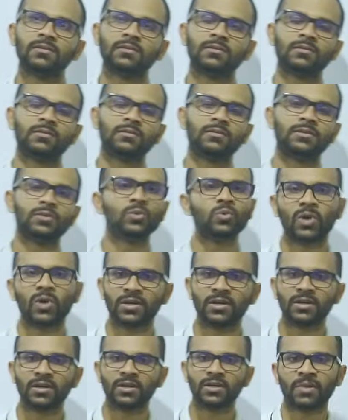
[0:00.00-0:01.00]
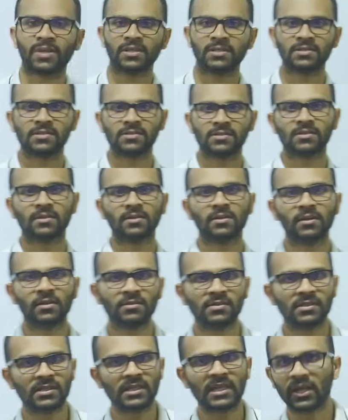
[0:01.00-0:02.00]
200 pages
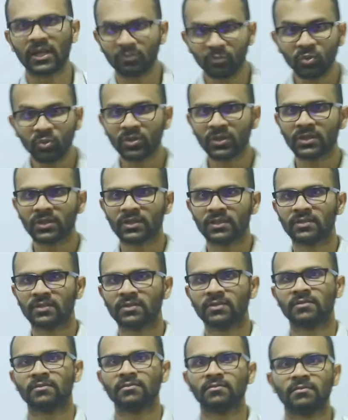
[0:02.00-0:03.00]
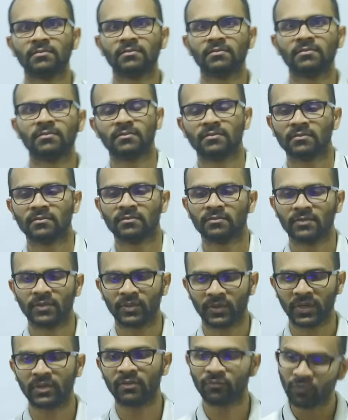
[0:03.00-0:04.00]
CR book, right?
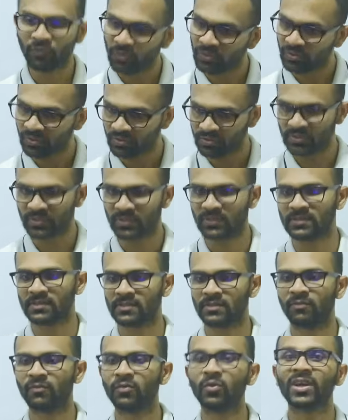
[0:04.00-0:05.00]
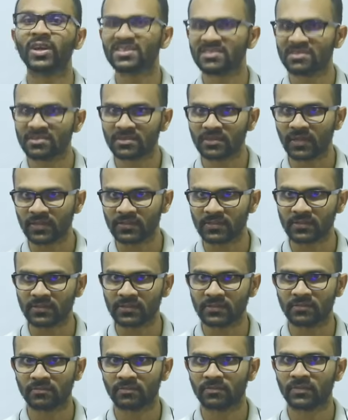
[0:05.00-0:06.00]
For questions, for exercises,
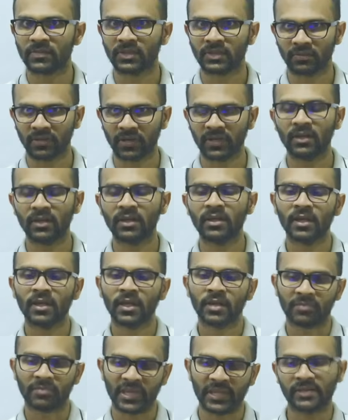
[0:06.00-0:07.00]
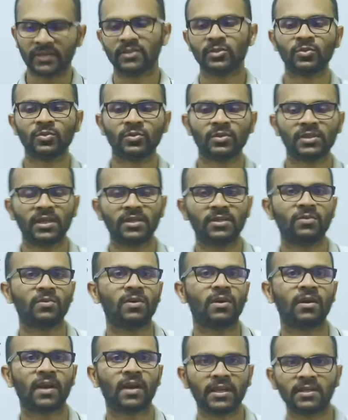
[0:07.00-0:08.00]
right? Make sure that you are
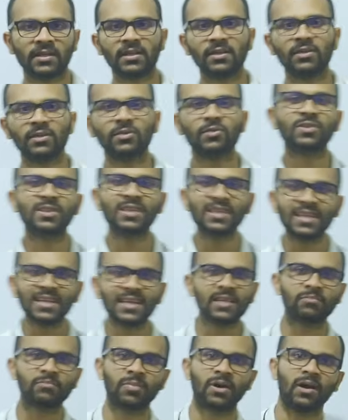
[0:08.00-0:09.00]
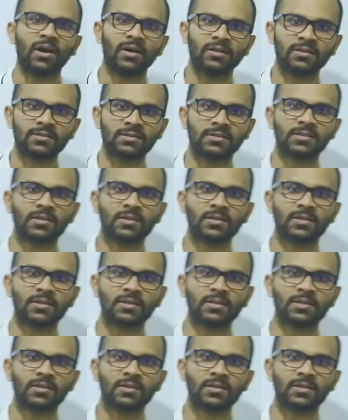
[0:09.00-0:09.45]
writing your theory parts